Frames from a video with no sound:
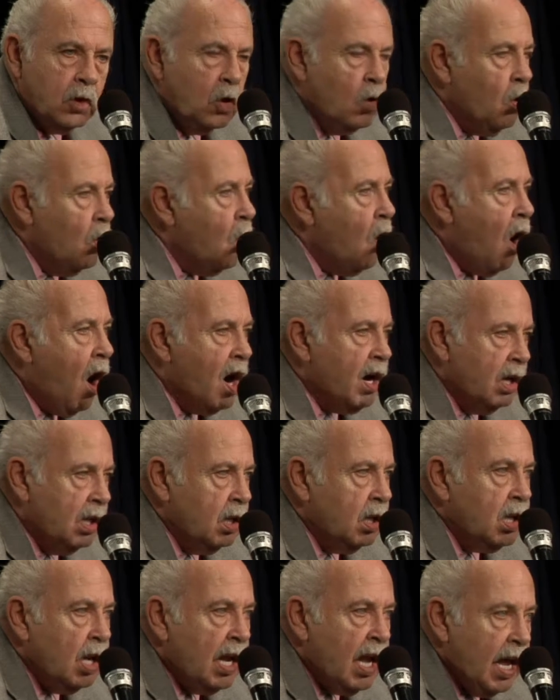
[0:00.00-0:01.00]
who are
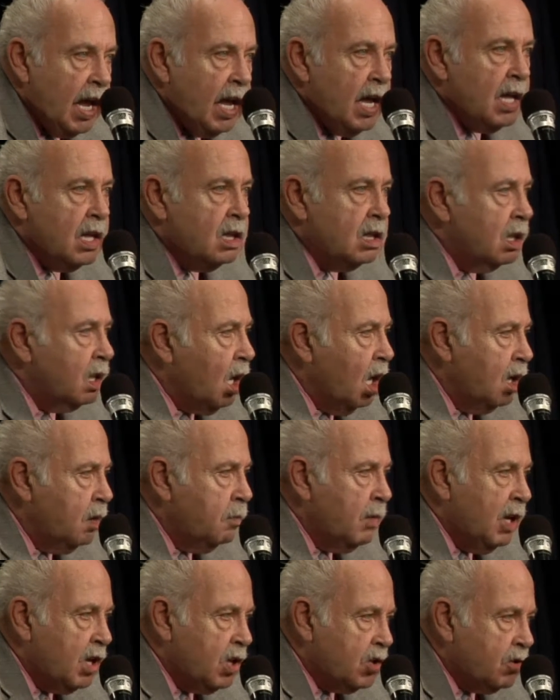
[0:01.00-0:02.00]
in
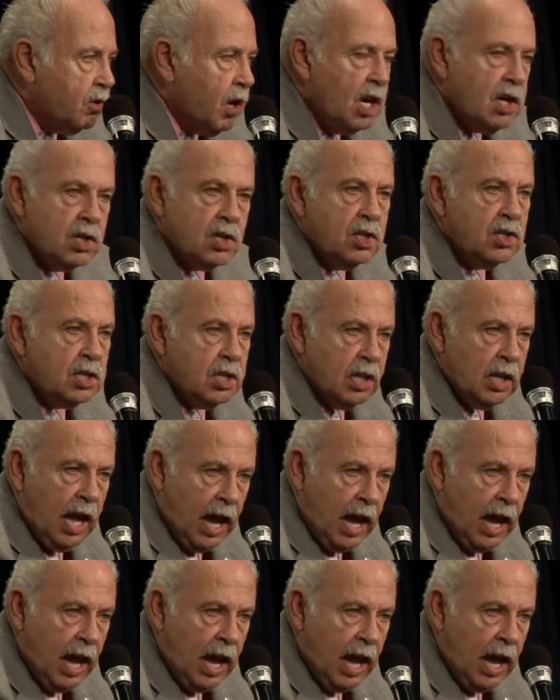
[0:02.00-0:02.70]
administrations and